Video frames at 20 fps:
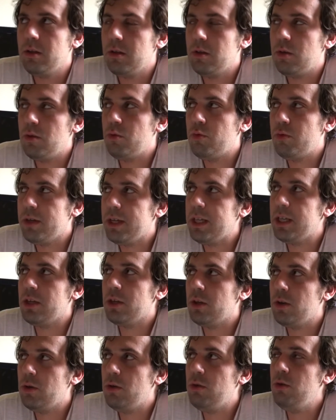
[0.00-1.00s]
the
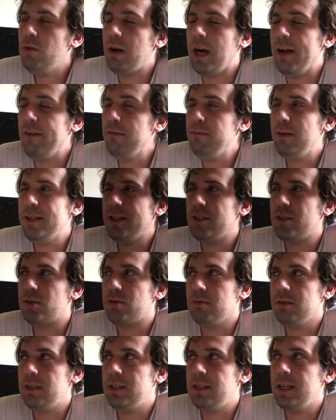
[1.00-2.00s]
Wii U. I haven't played the
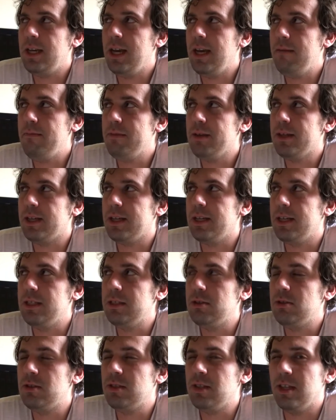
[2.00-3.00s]
Switch yet
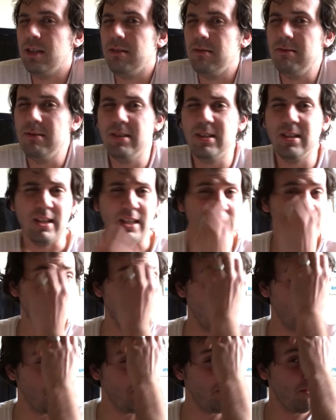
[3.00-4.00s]
because there's not really a lot of
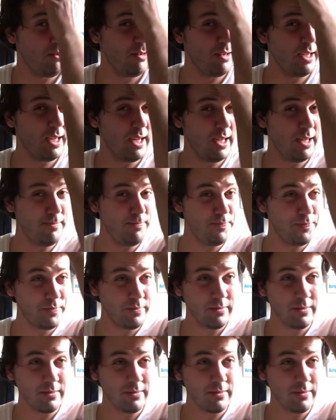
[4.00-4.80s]
games for it yet.